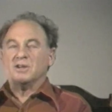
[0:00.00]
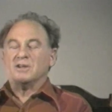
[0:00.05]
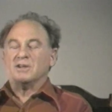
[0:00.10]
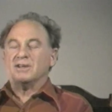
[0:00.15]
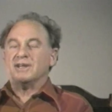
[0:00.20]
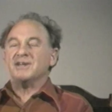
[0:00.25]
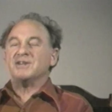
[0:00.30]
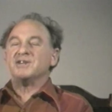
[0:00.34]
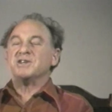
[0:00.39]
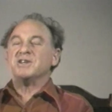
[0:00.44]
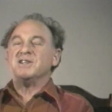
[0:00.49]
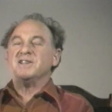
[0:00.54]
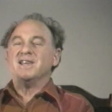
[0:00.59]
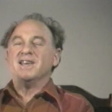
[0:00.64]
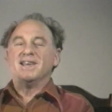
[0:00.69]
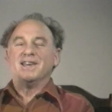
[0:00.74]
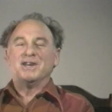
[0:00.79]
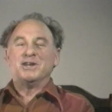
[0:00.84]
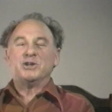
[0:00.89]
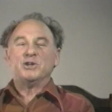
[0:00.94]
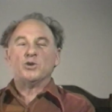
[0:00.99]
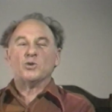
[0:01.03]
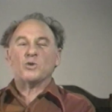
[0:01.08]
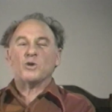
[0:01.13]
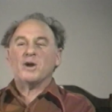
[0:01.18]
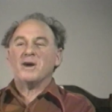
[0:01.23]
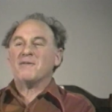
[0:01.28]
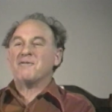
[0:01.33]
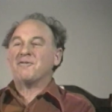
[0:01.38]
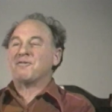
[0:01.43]
Listen, you're
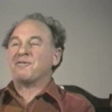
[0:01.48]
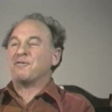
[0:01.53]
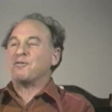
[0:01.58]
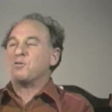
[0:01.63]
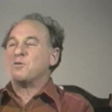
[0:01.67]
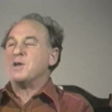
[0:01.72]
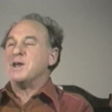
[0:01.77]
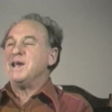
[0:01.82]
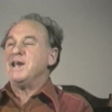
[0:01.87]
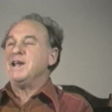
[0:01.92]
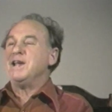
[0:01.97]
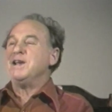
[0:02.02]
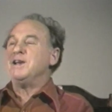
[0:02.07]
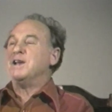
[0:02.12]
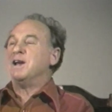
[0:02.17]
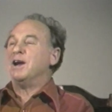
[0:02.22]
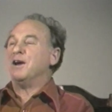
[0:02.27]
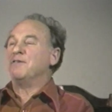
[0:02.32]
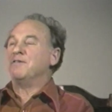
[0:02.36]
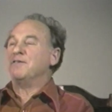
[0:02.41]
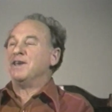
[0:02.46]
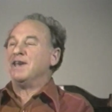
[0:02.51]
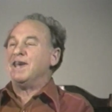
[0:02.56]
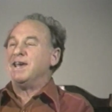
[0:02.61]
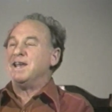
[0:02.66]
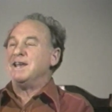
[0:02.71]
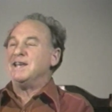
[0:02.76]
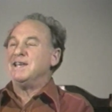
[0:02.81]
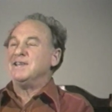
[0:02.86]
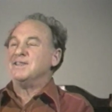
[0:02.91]
afraid of
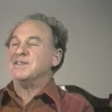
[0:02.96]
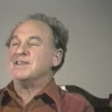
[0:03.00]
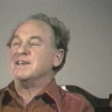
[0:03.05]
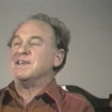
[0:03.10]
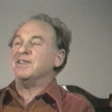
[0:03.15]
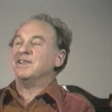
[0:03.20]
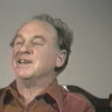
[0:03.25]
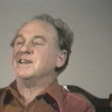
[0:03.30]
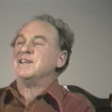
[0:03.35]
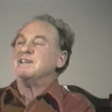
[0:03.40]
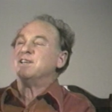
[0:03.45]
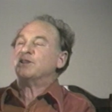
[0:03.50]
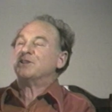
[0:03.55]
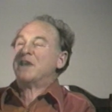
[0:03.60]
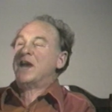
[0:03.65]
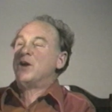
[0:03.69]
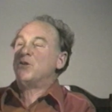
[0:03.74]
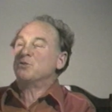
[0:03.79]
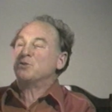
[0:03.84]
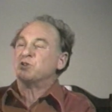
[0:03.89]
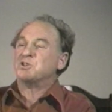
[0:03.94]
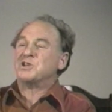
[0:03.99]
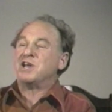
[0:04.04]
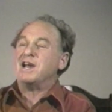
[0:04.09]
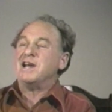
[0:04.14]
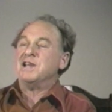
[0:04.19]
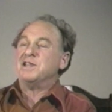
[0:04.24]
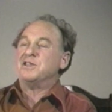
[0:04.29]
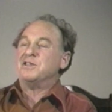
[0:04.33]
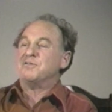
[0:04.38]
anything that is
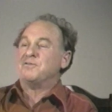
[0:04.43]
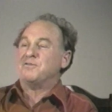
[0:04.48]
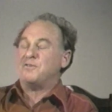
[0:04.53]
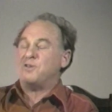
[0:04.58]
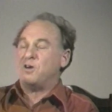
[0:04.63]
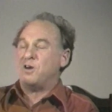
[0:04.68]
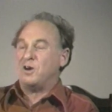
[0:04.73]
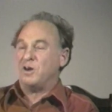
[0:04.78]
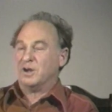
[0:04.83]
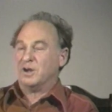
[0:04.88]
outside the fog.